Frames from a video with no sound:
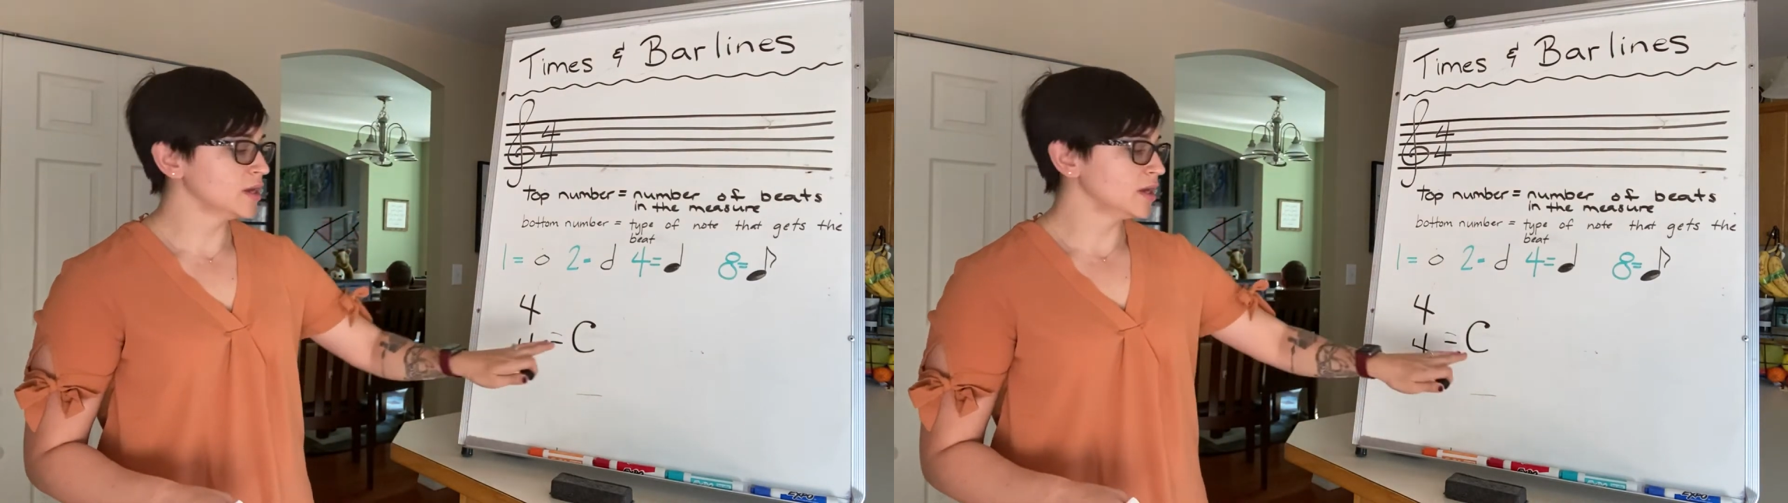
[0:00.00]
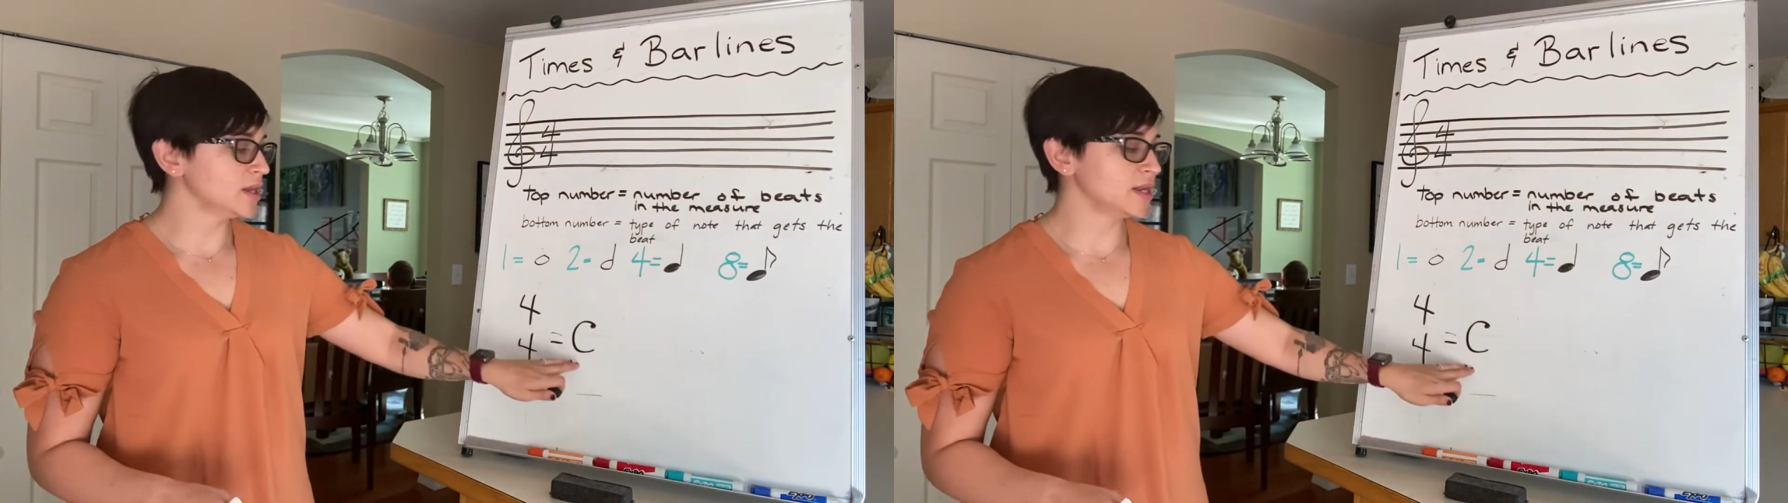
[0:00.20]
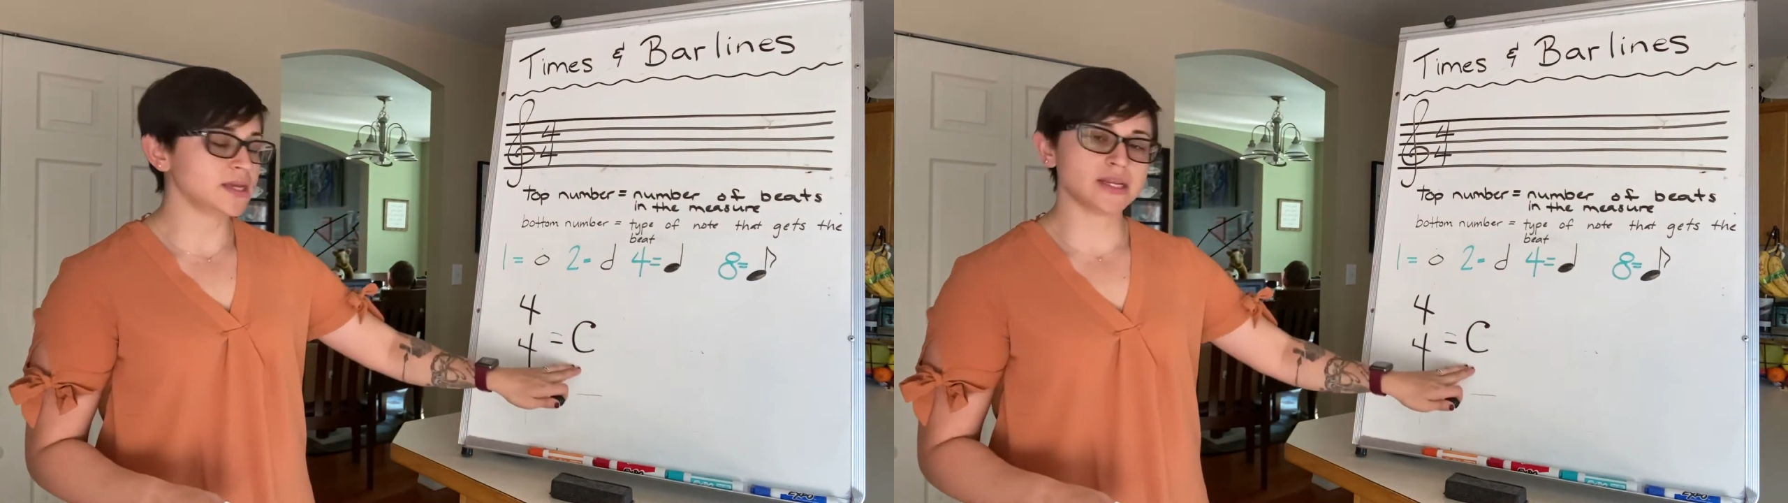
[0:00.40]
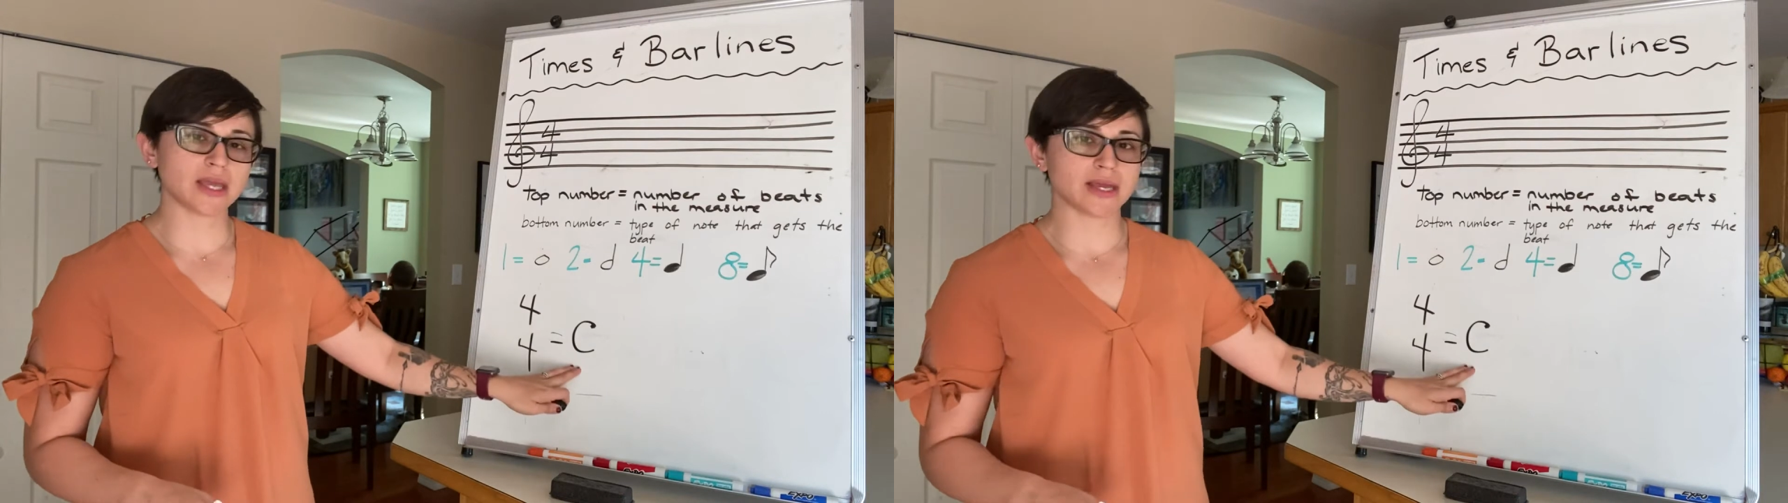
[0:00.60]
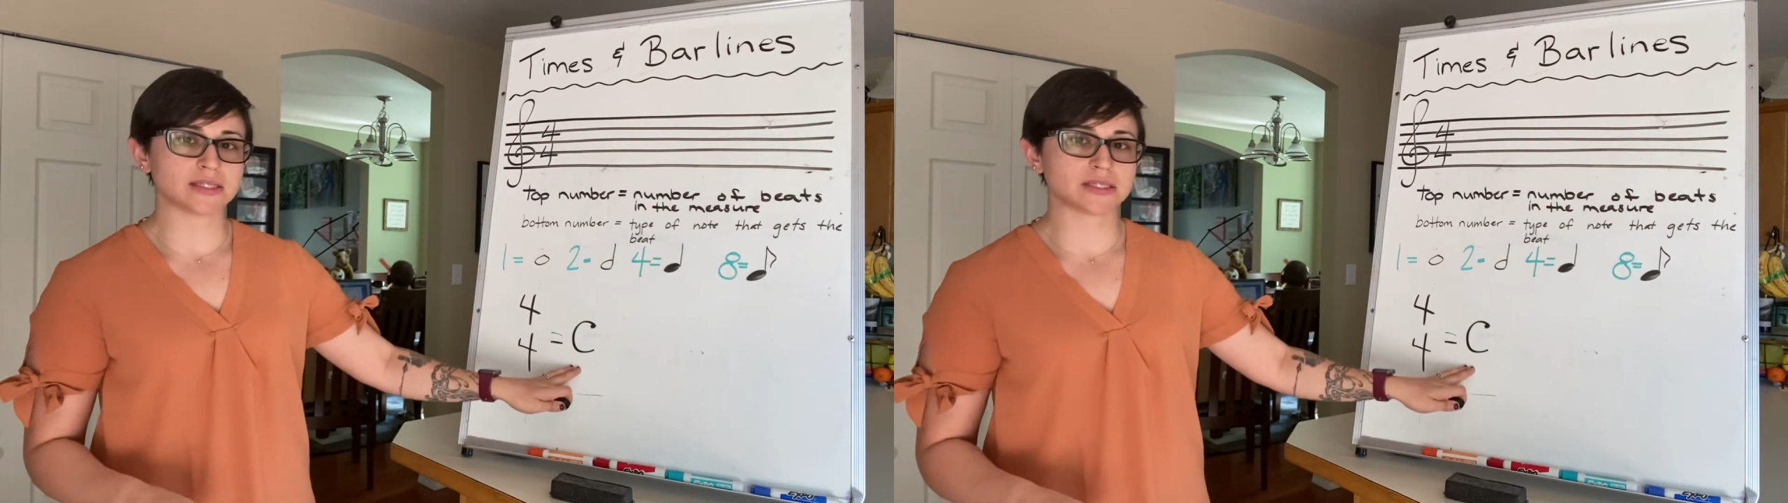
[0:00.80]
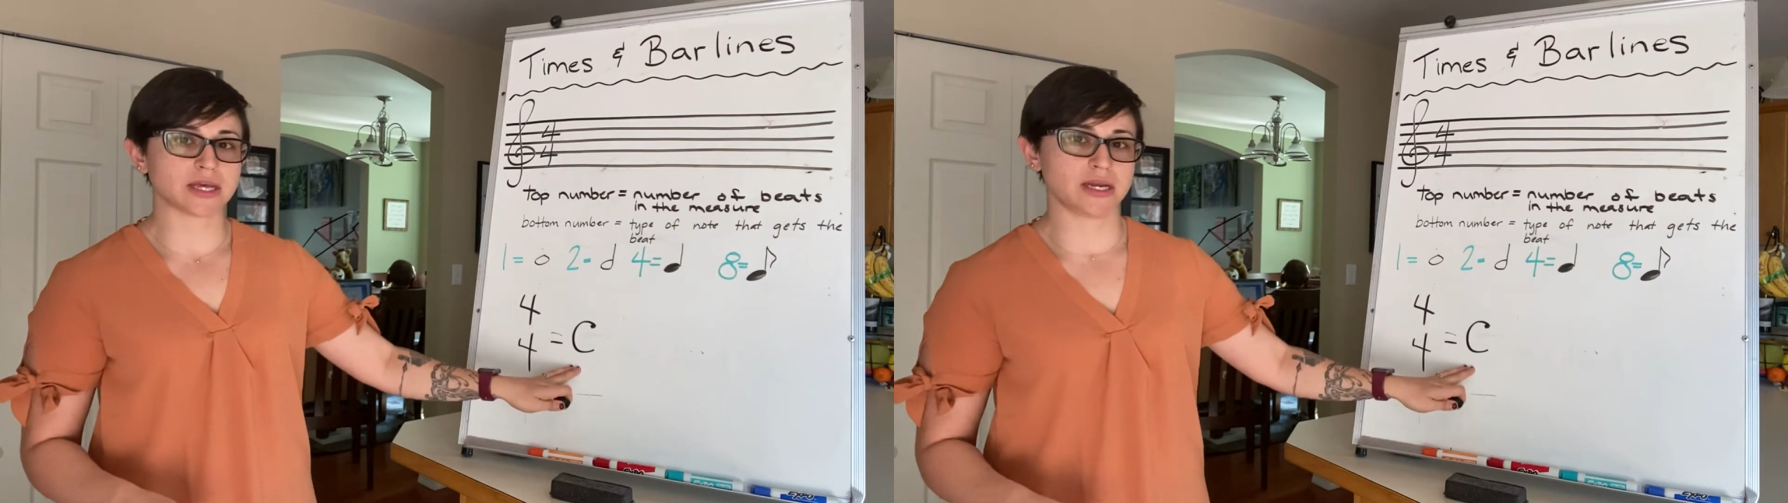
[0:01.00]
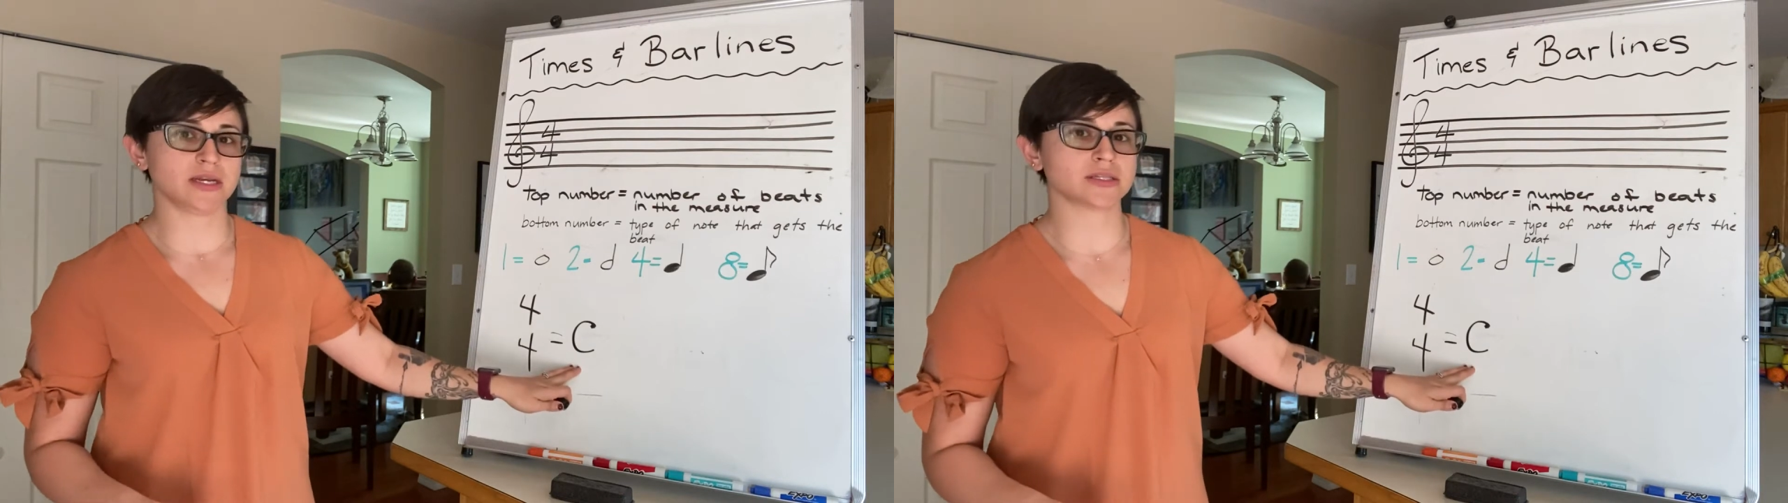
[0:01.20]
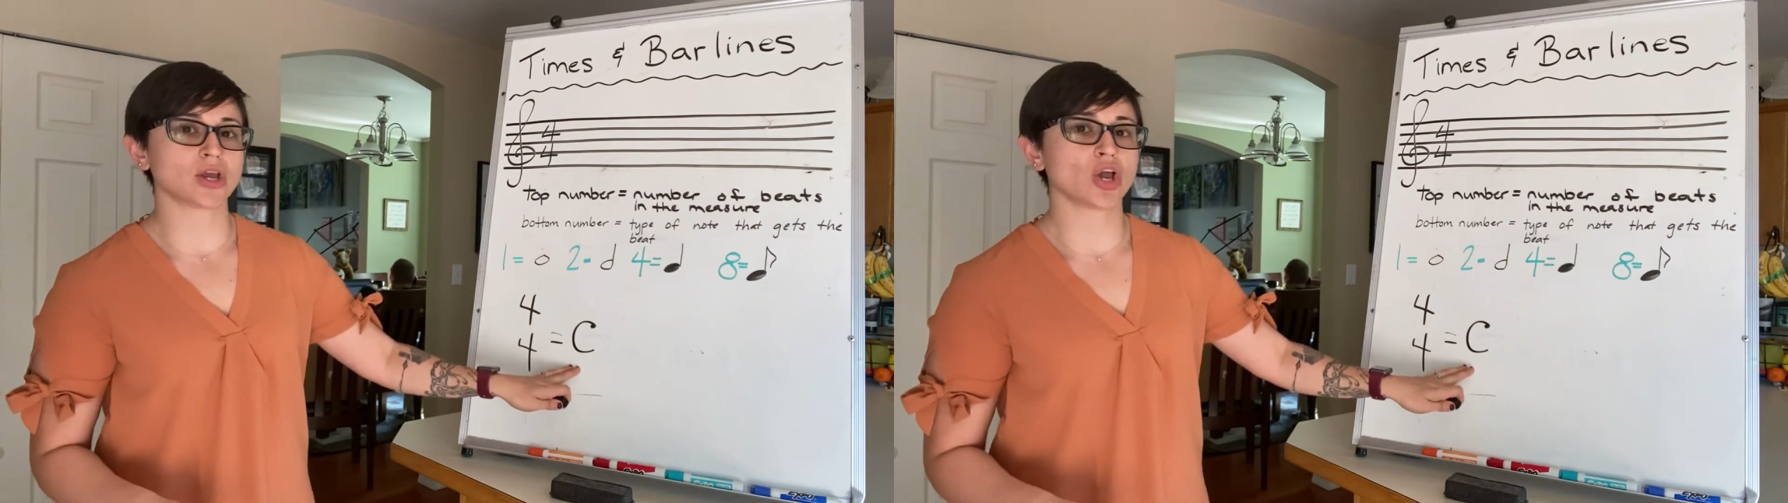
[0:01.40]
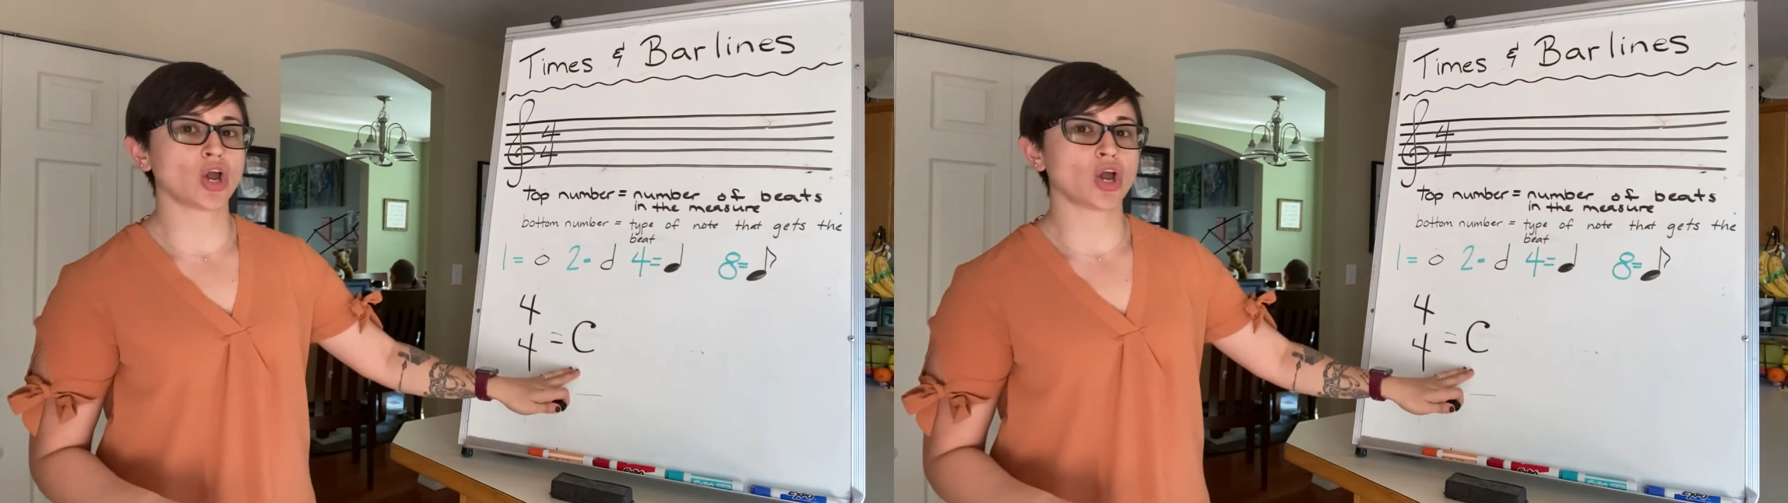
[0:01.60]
it indicates that it is